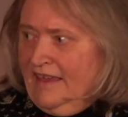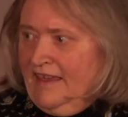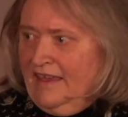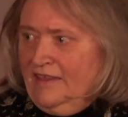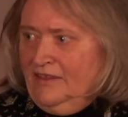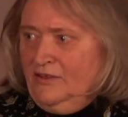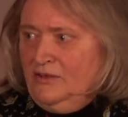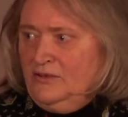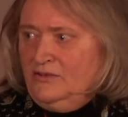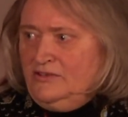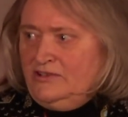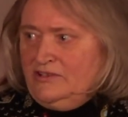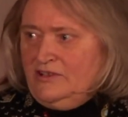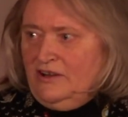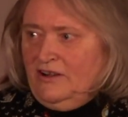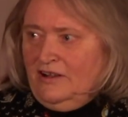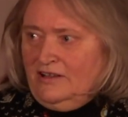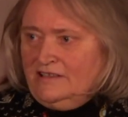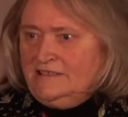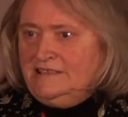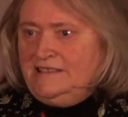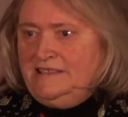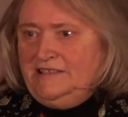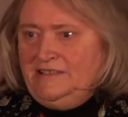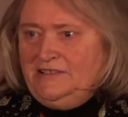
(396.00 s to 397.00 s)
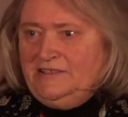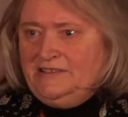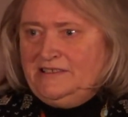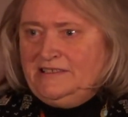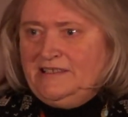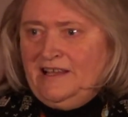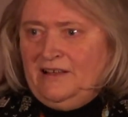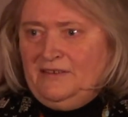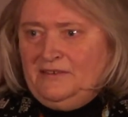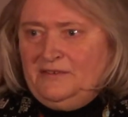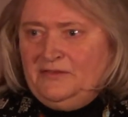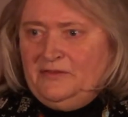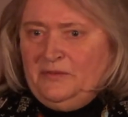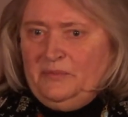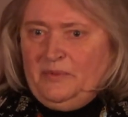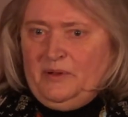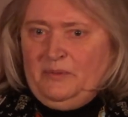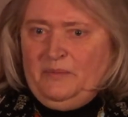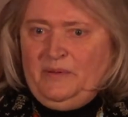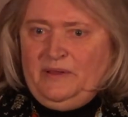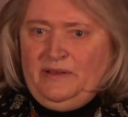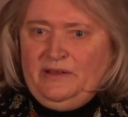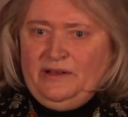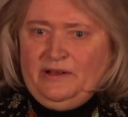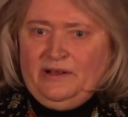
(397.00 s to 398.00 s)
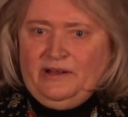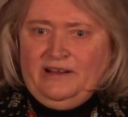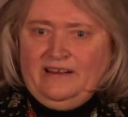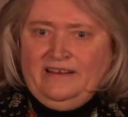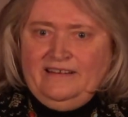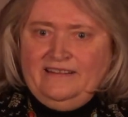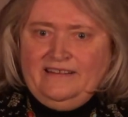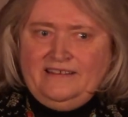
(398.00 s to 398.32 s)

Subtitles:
You should all see yourselves from up here.